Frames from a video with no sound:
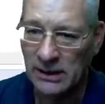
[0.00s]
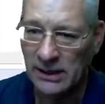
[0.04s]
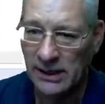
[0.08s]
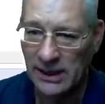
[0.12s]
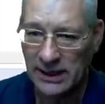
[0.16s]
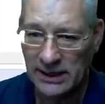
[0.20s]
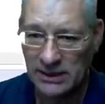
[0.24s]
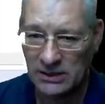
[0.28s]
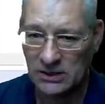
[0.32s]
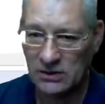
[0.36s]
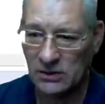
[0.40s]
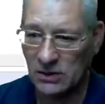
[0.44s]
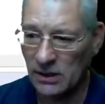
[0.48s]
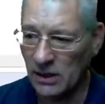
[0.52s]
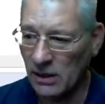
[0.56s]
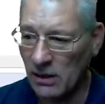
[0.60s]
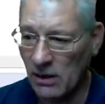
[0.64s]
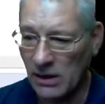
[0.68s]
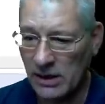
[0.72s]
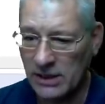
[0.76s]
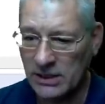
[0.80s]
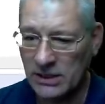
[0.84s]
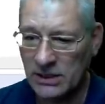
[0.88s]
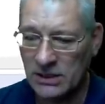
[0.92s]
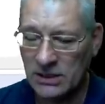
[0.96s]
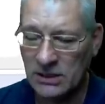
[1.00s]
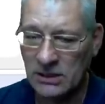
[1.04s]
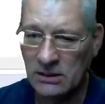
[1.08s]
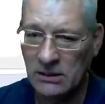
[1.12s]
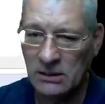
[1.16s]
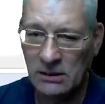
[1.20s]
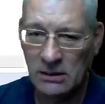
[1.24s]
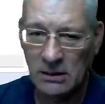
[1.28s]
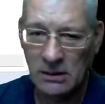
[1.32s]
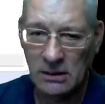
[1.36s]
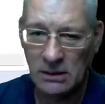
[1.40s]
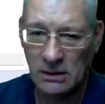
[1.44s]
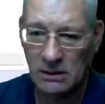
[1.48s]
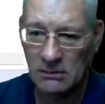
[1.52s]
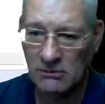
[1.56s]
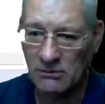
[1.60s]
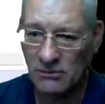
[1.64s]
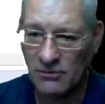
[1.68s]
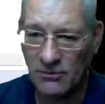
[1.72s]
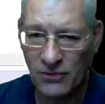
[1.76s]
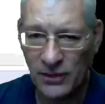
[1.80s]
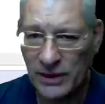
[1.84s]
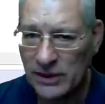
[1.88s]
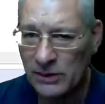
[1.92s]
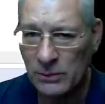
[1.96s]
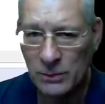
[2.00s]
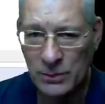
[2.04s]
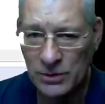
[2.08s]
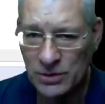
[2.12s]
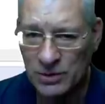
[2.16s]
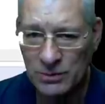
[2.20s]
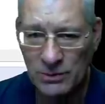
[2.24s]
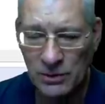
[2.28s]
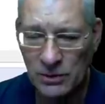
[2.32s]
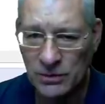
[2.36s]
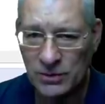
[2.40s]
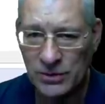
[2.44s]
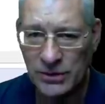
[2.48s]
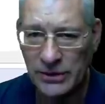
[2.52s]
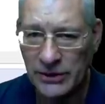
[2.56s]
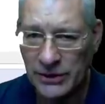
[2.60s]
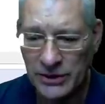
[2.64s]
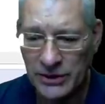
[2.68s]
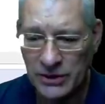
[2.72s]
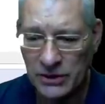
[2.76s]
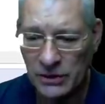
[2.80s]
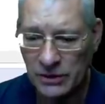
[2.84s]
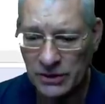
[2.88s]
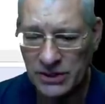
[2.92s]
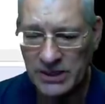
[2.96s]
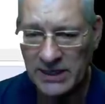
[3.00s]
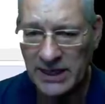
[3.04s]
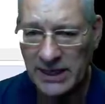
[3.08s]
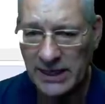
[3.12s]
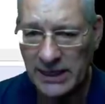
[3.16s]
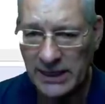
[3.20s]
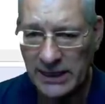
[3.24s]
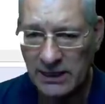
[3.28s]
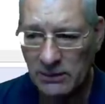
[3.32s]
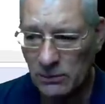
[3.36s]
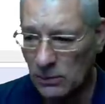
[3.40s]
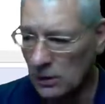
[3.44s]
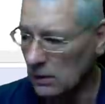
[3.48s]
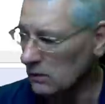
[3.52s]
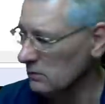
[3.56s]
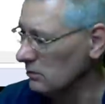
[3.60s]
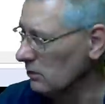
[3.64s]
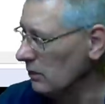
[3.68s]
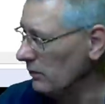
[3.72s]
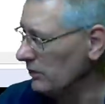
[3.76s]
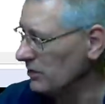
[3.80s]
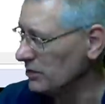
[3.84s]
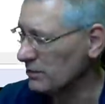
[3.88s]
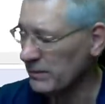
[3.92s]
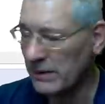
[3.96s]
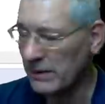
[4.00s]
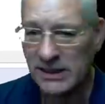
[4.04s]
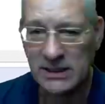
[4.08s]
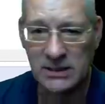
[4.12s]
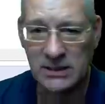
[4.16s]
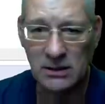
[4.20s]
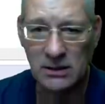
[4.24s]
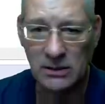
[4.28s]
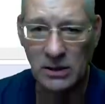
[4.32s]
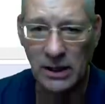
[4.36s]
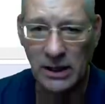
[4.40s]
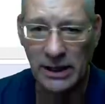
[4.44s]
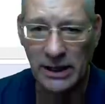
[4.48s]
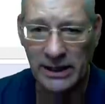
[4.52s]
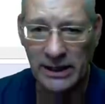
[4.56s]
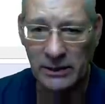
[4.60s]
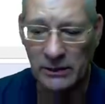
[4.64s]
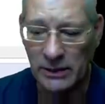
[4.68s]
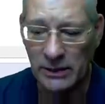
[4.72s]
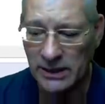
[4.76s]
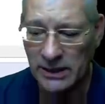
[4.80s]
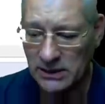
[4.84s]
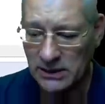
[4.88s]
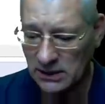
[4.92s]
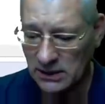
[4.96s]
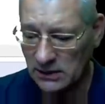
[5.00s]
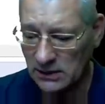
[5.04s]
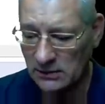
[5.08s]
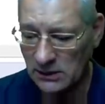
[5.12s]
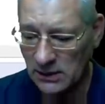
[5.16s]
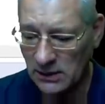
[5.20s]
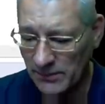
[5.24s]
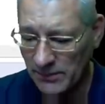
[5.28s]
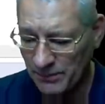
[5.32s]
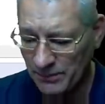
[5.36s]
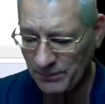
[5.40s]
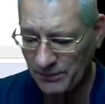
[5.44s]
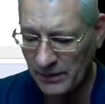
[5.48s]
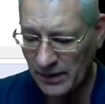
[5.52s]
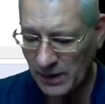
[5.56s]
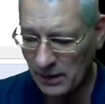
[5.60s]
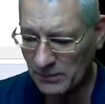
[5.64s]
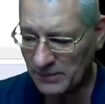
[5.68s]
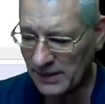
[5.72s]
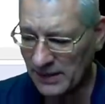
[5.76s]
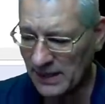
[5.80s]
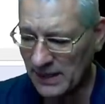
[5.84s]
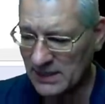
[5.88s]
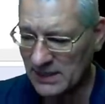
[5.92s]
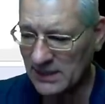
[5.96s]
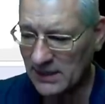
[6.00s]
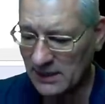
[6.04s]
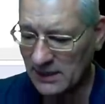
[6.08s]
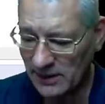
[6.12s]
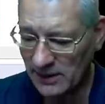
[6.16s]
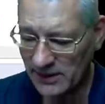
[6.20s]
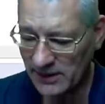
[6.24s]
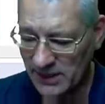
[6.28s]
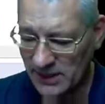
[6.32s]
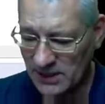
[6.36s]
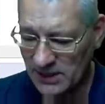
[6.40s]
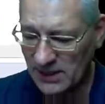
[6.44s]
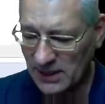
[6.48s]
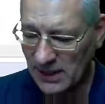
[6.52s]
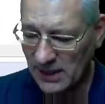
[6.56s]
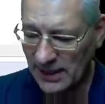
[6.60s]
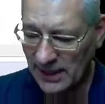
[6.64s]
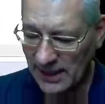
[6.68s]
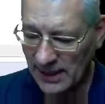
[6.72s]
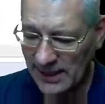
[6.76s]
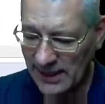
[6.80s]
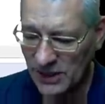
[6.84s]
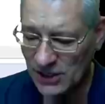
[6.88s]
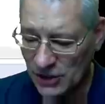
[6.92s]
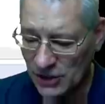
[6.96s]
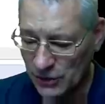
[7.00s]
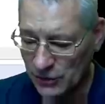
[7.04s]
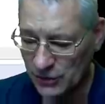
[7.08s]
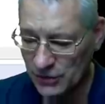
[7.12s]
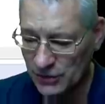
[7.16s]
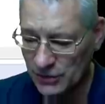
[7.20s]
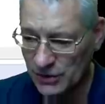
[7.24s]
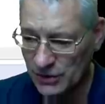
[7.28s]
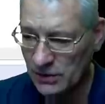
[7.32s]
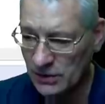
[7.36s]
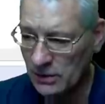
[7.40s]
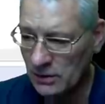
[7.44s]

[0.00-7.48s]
It's got a nice um, frequent response. You know, it's not tinny. Well, not on the speakers I've got anyway, so I'm guessing that this issues